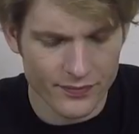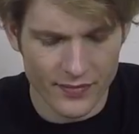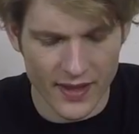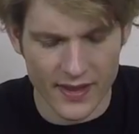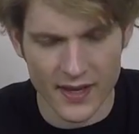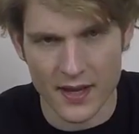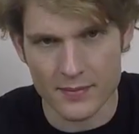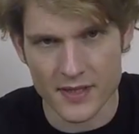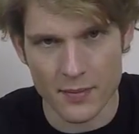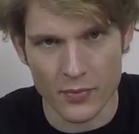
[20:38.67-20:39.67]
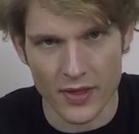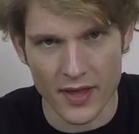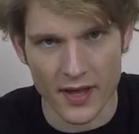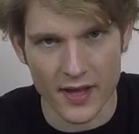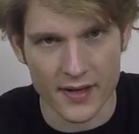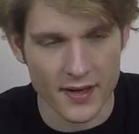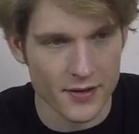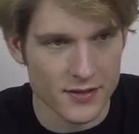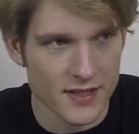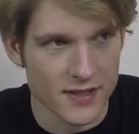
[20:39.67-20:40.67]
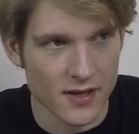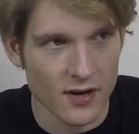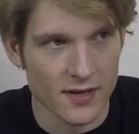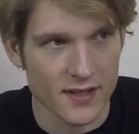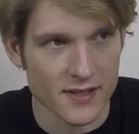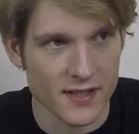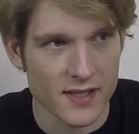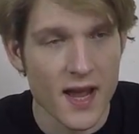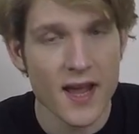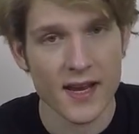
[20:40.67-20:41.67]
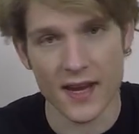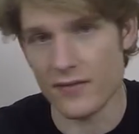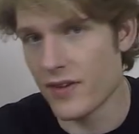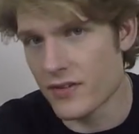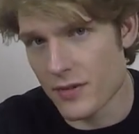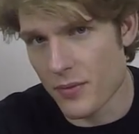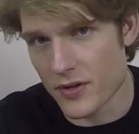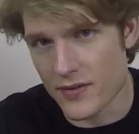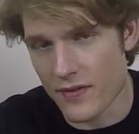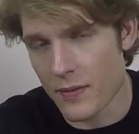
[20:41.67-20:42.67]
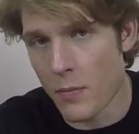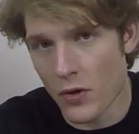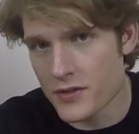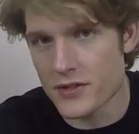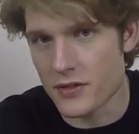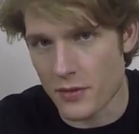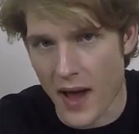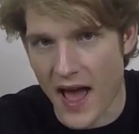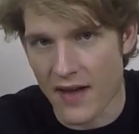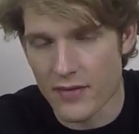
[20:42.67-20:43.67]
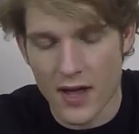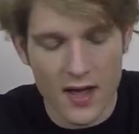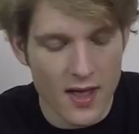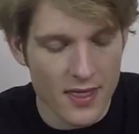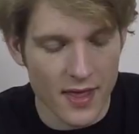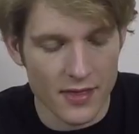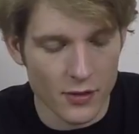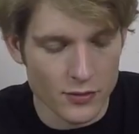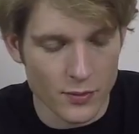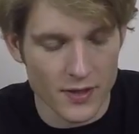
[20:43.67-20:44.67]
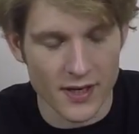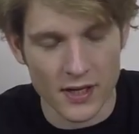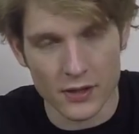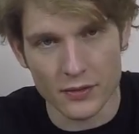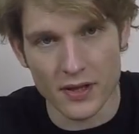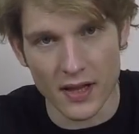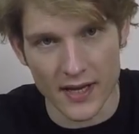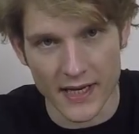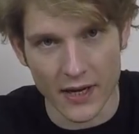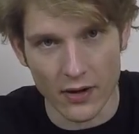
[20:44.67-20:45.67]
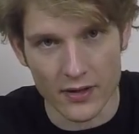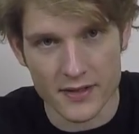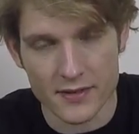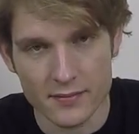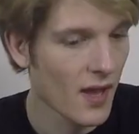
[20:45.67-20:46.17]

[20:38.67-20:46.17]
thing that comes up with another season card that says gain victory points for every monster you have, then those would include the Lucky Gods.